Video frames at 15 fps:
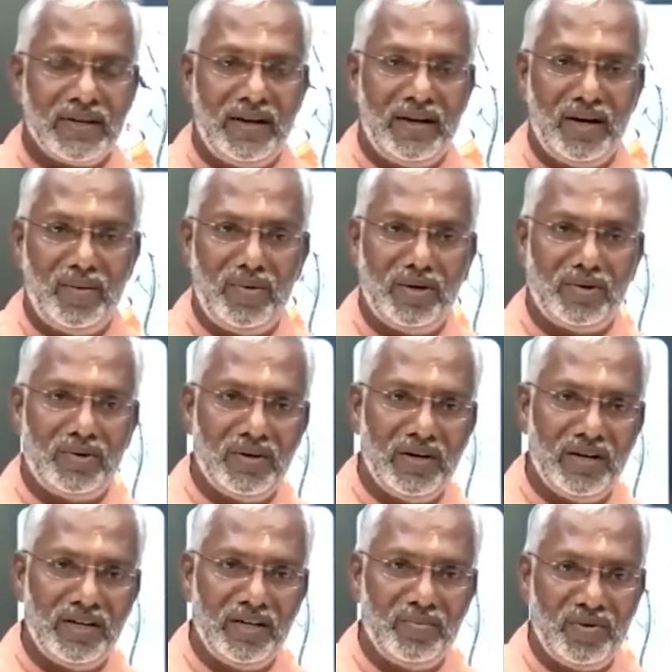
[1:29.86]
Rama took
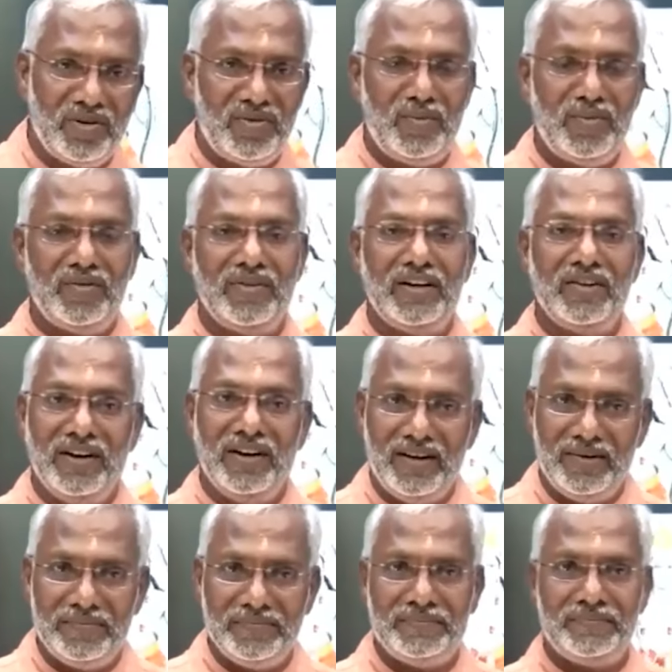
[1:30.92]
and he performed very well.
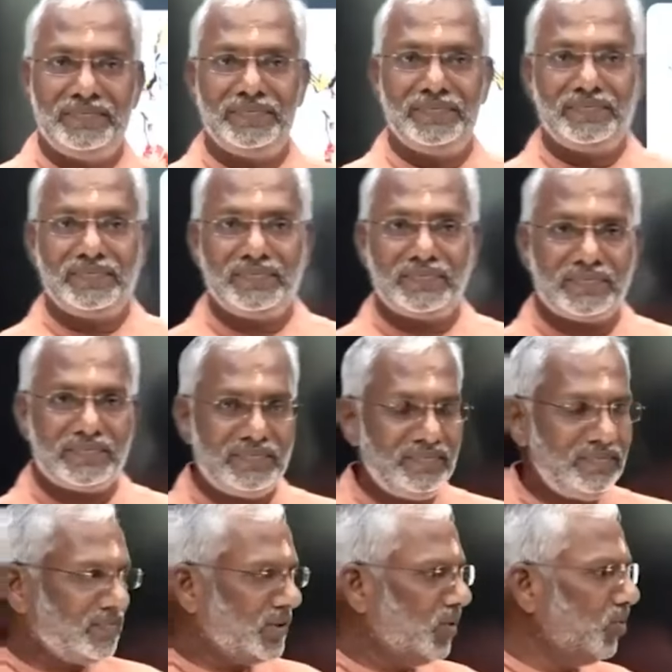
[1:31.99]

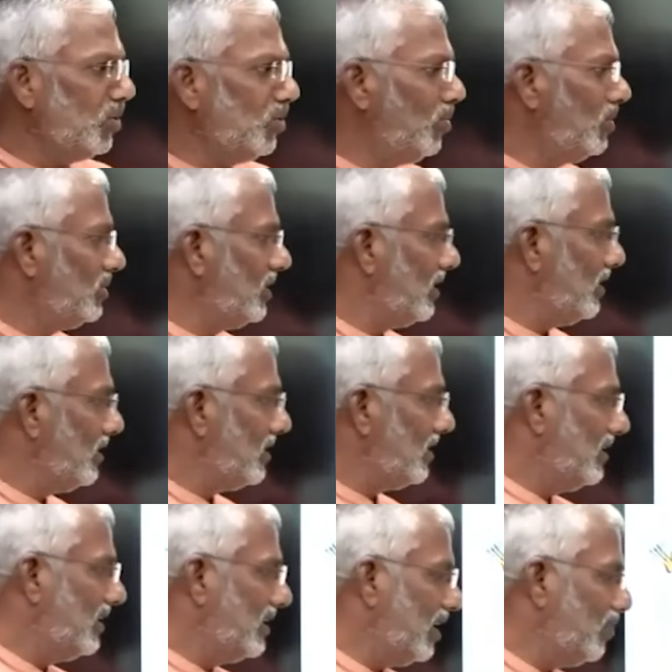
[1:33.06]
One more thing
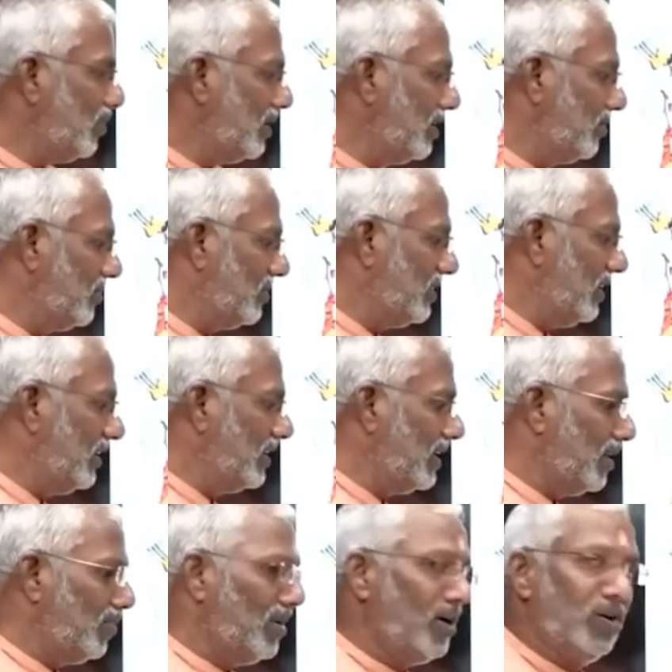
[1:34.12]
in Rama, and if you take
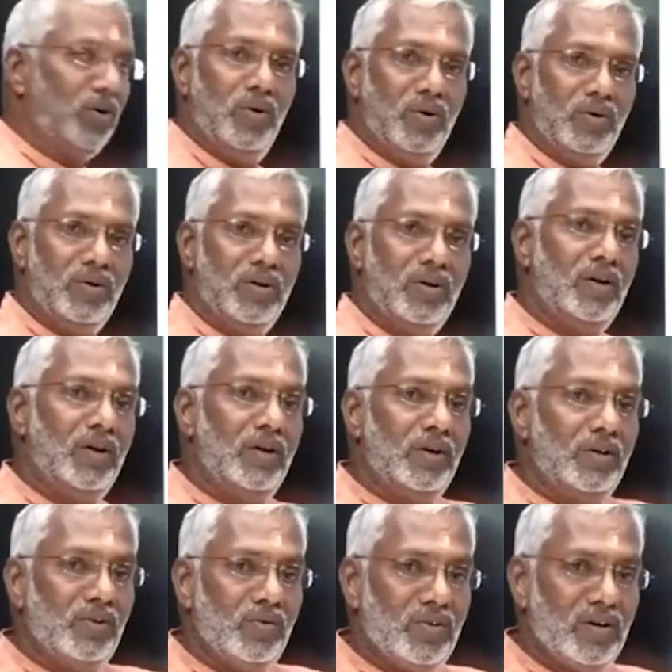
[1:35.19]
Rama alone,
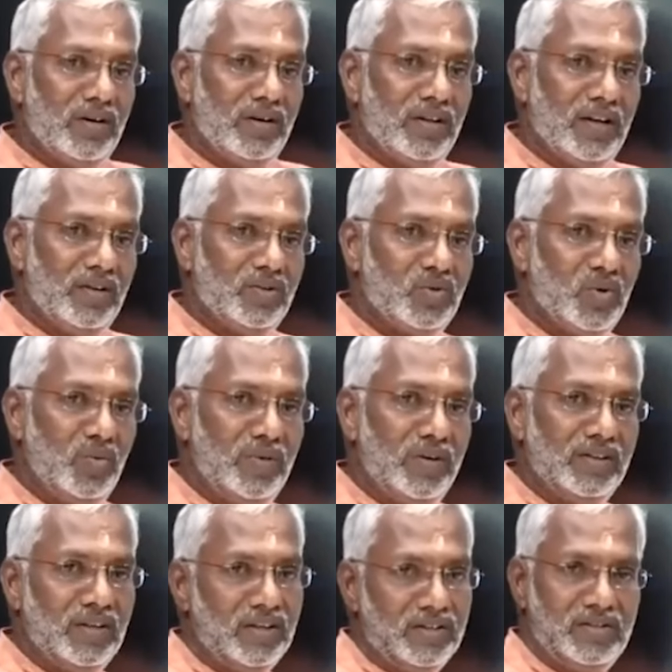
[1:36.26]
you can derive so
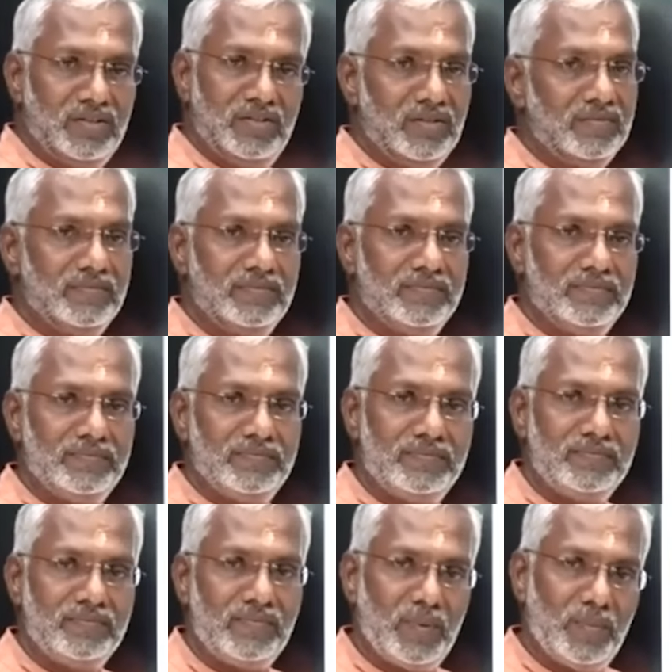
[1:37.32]
many things
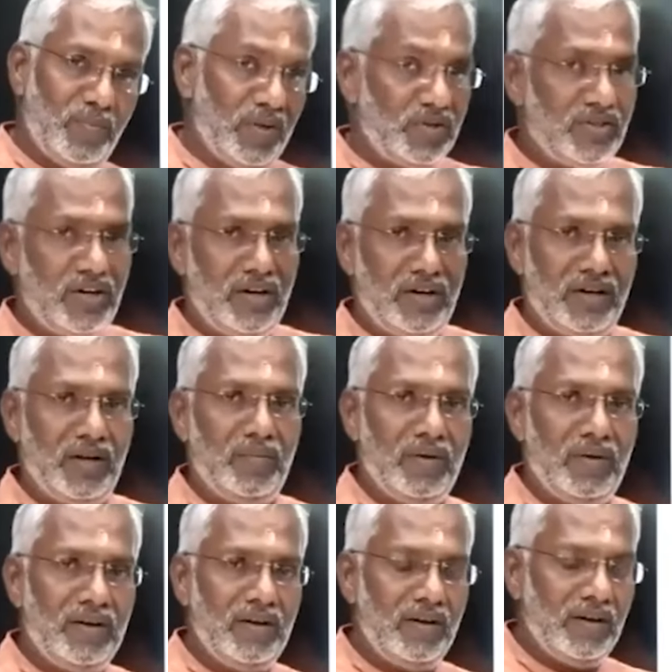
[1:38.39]
based on Rama.
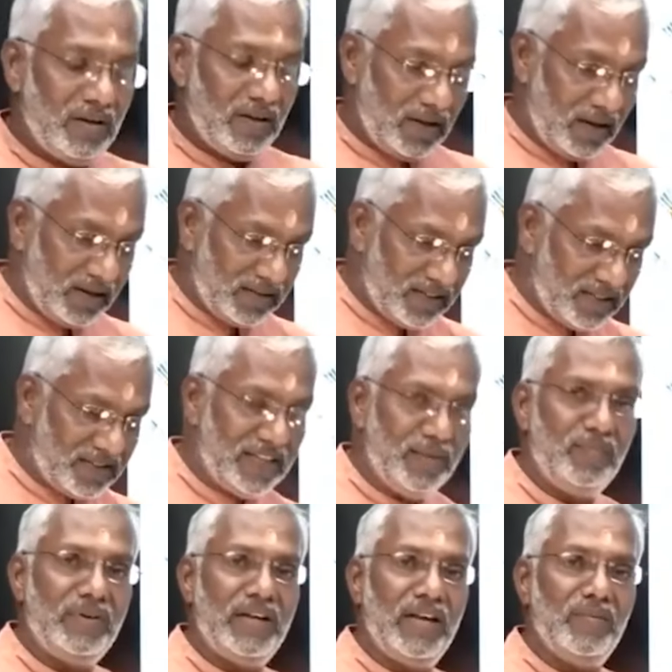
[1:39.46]
At the
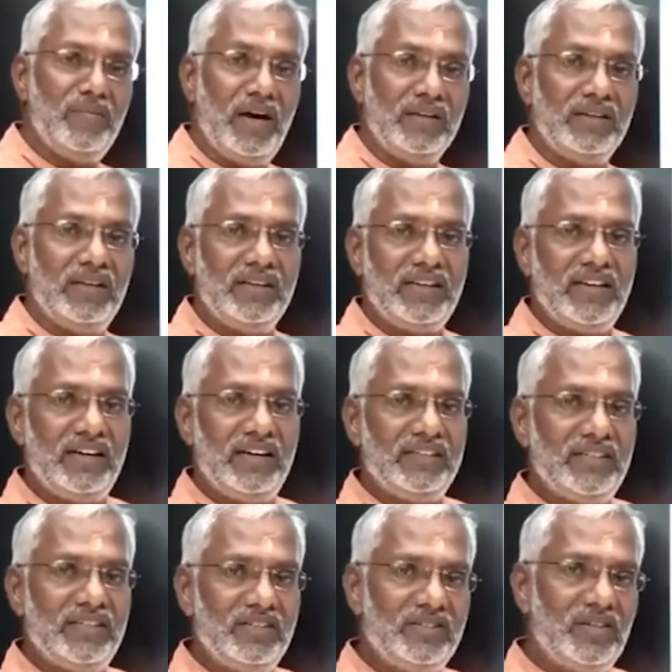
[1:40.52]
same time, other
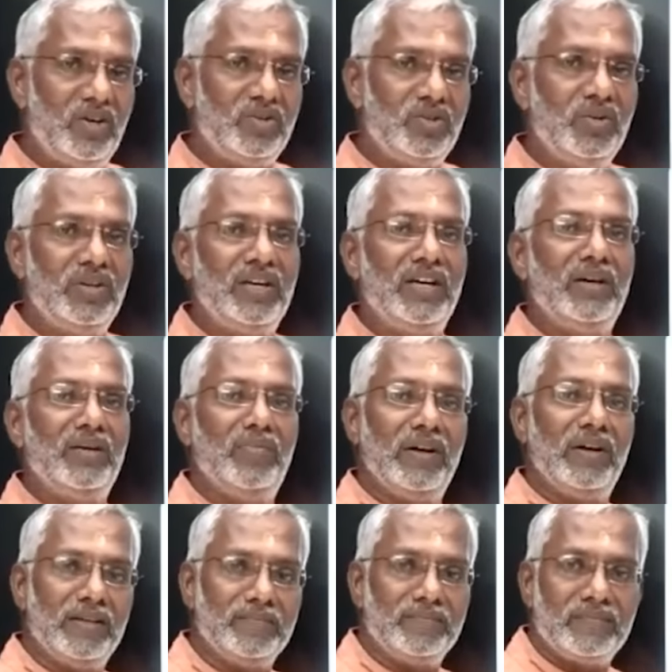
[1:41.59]
characters also you can
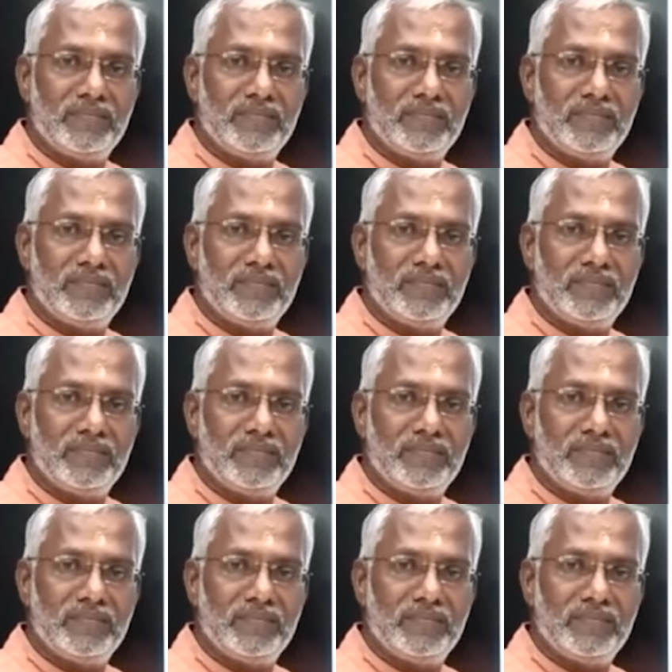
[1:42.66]
bring.